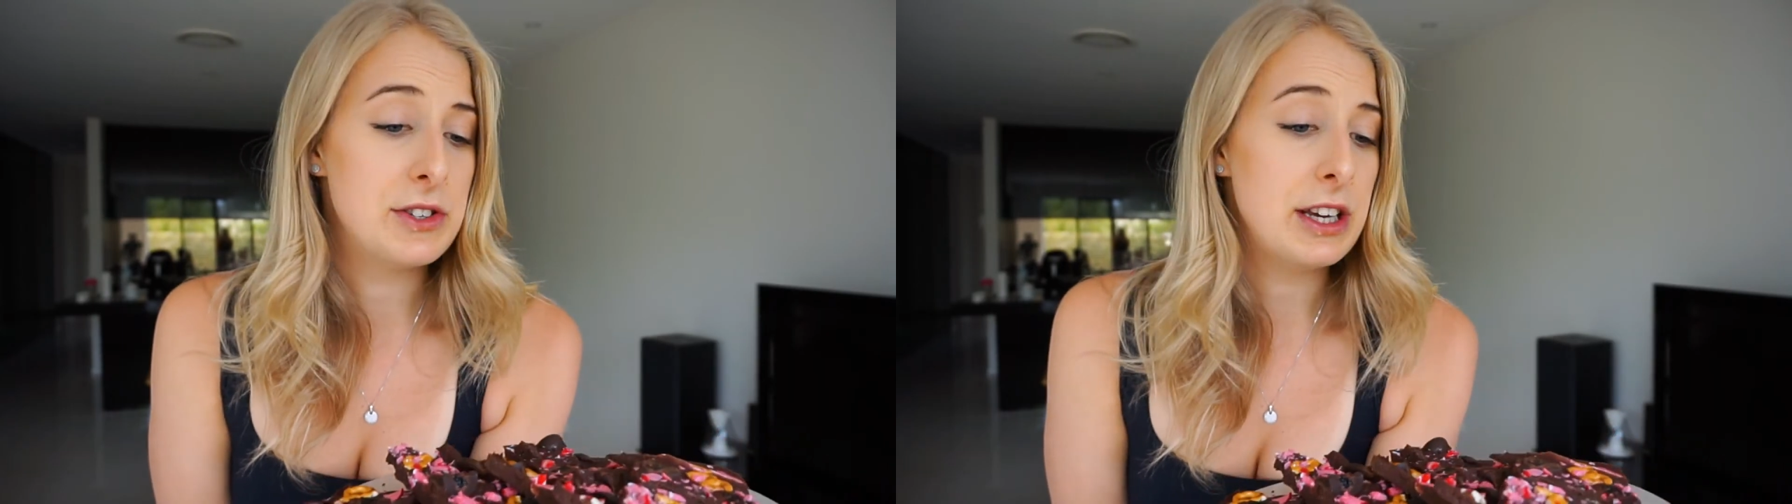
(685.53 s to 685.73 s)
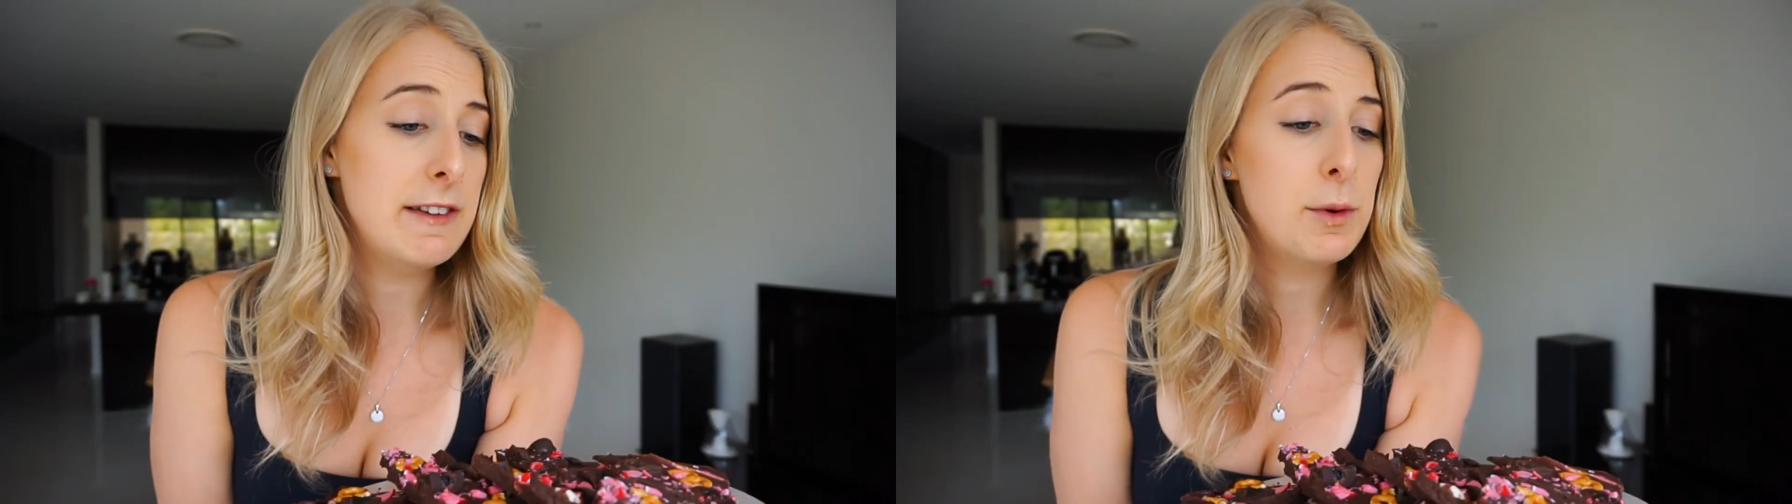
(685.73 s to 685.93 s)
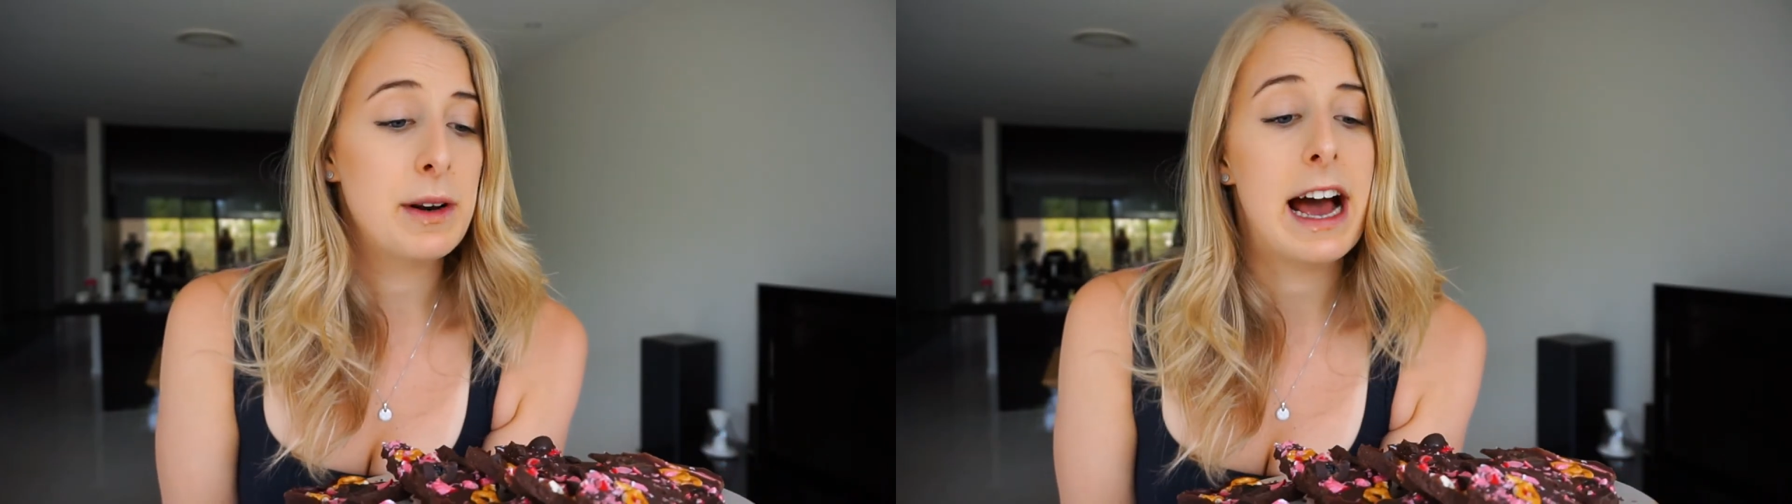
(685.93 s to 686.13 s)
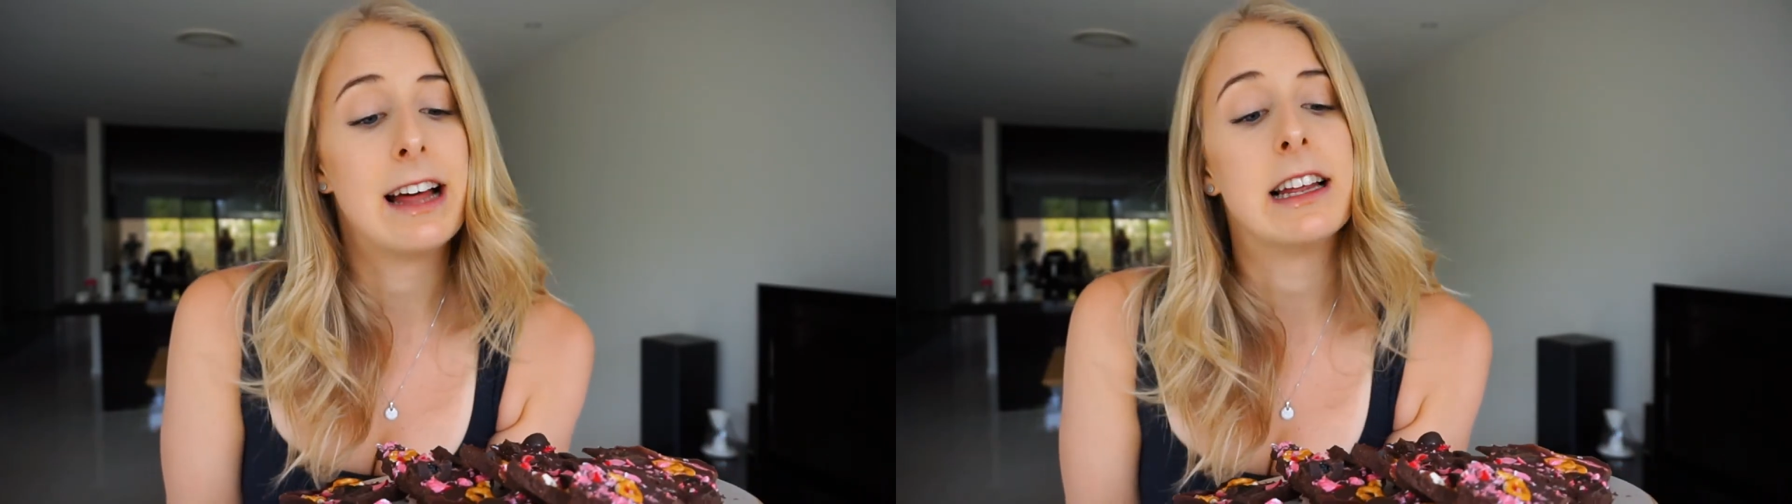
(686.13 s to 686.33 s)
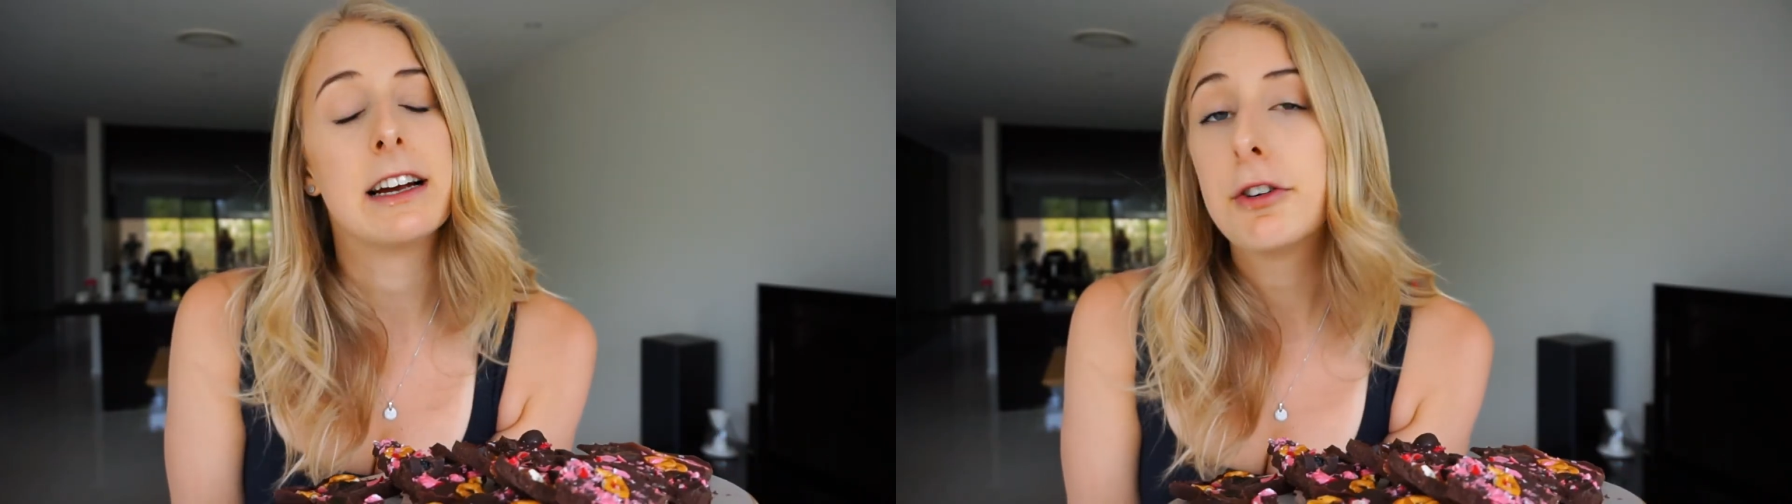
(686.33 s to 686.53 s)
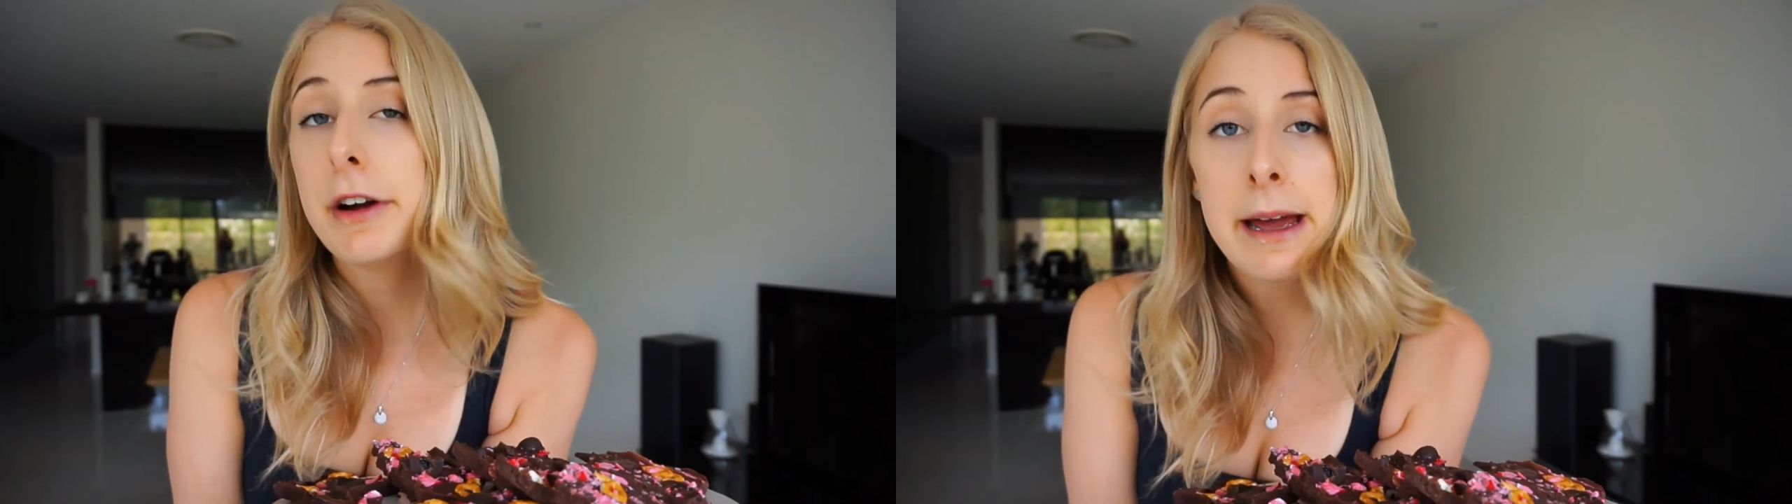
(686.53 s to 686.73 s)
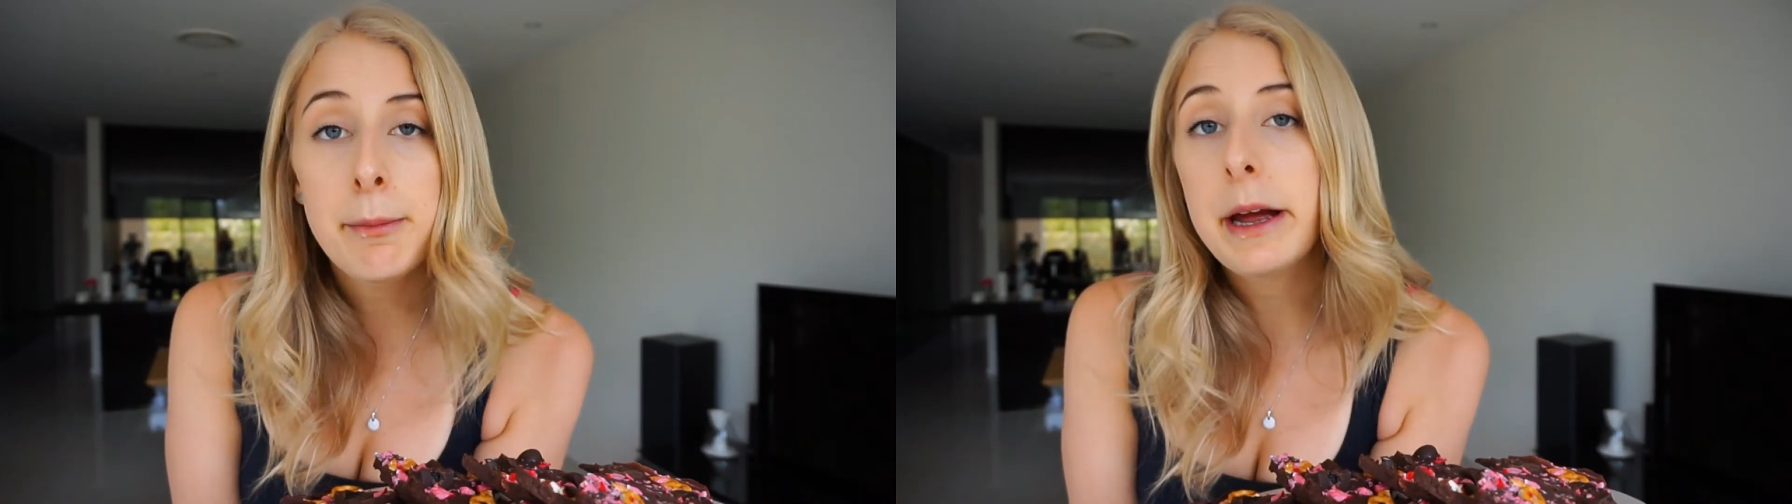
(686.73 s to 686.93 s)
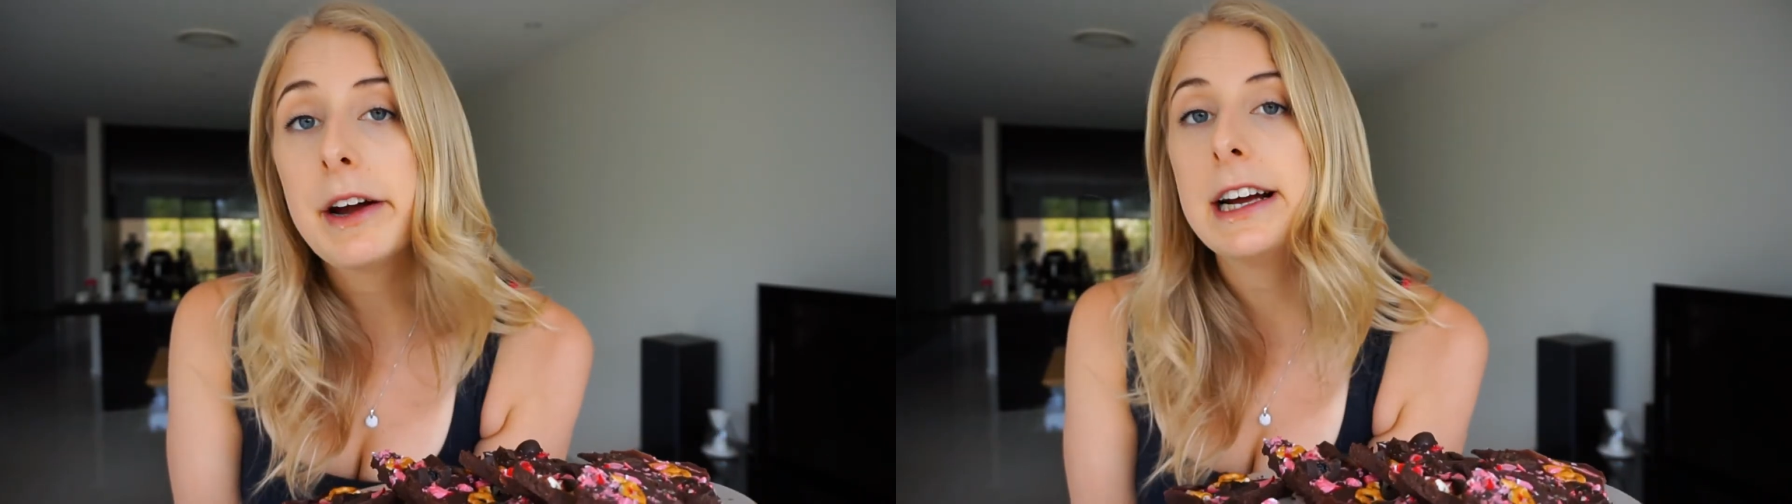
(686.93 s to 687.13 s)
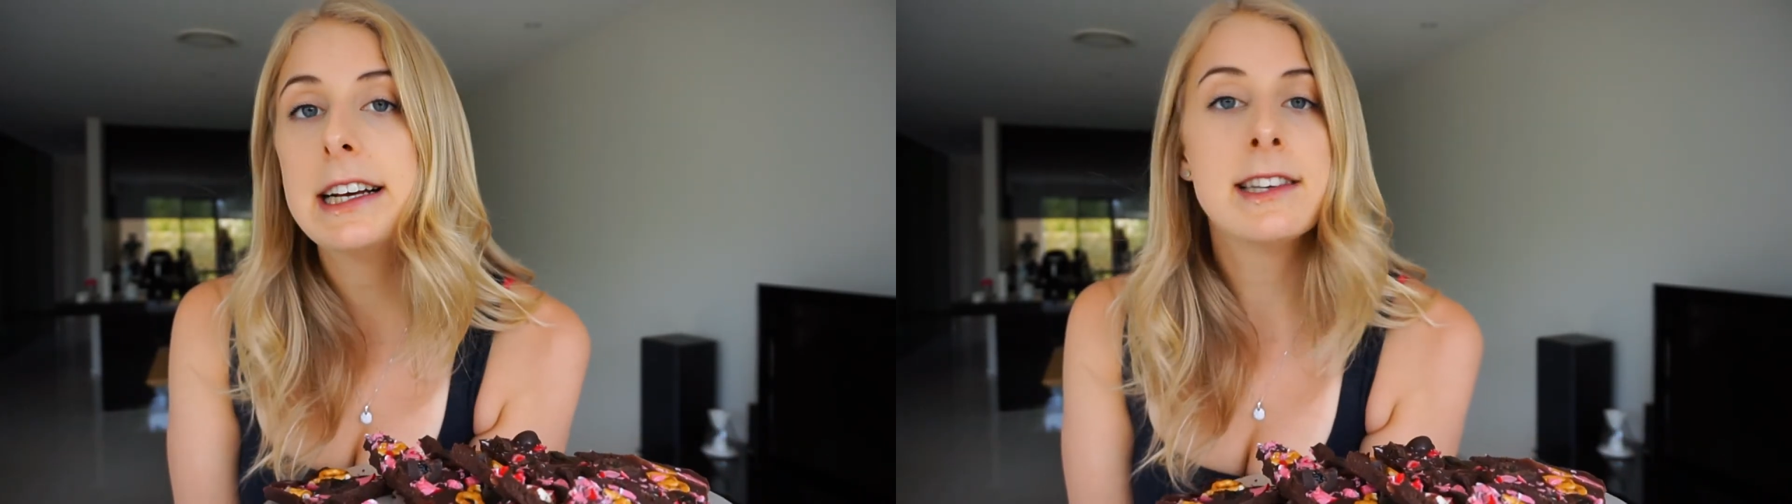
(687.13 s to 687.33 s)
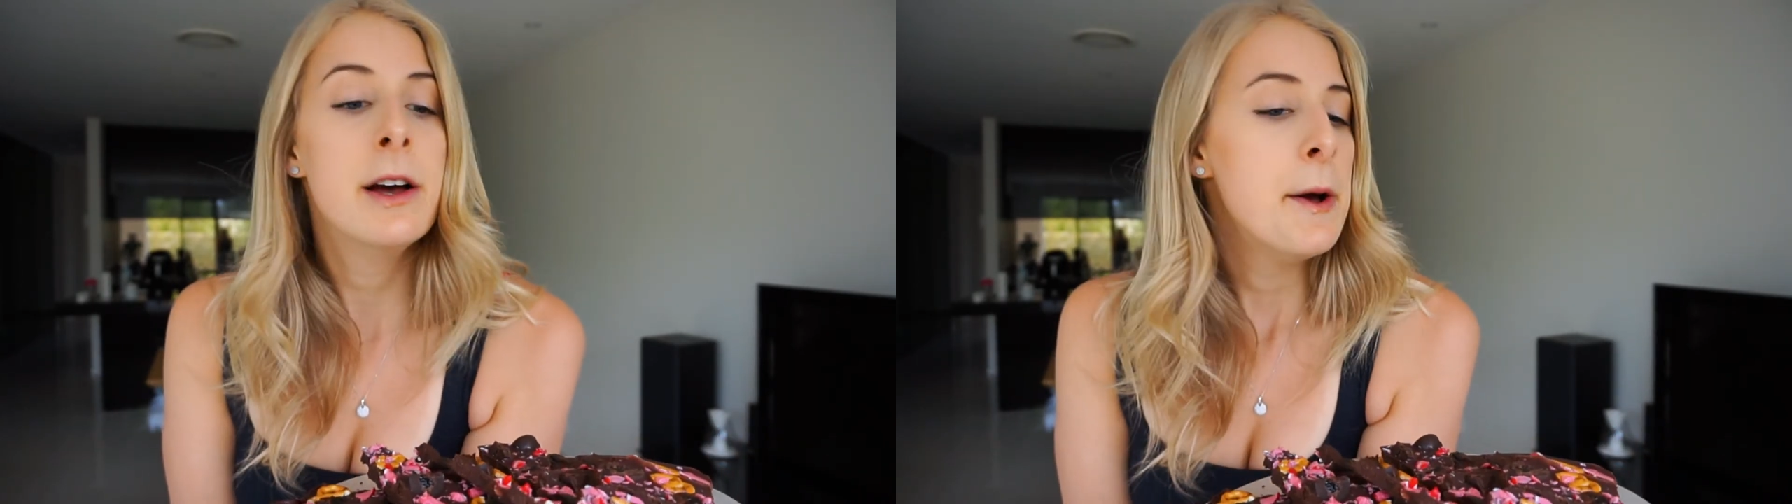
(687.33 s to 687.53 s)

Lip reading: So if you want to add like cranberries